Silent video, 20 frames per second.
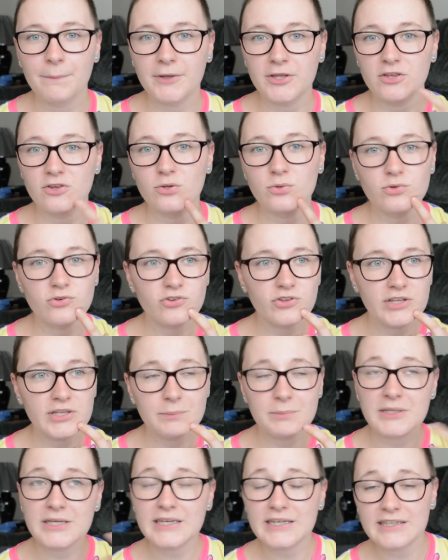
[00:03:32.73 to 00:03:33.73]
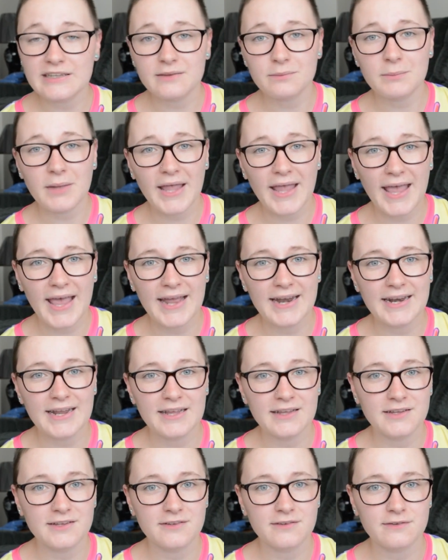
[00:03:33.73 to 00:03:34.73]
but usually because my head
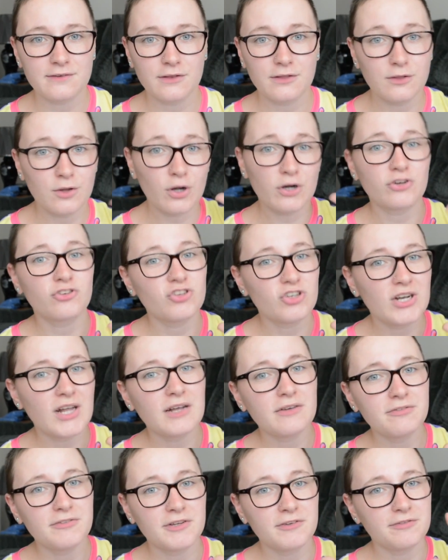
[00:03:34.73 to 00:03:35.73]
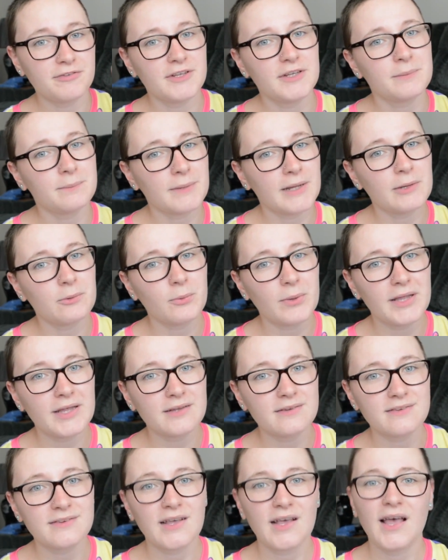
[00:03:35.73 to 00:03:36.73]
is large enough to fit in my
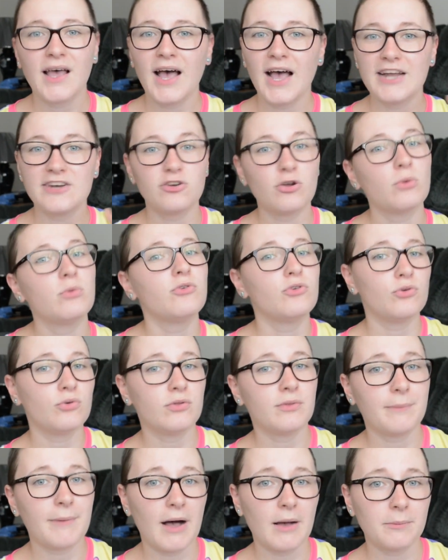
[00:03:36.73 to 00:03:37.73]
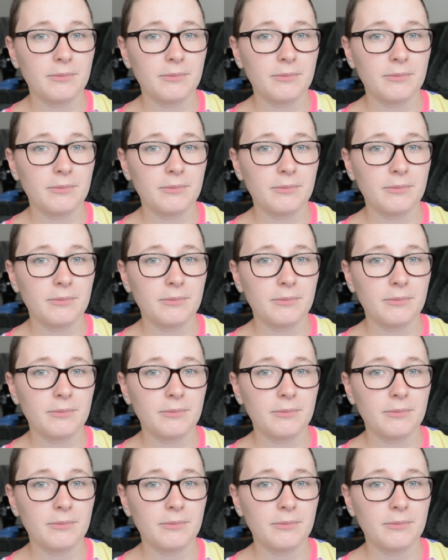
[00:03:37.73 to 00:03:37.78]
wigs, I don't do them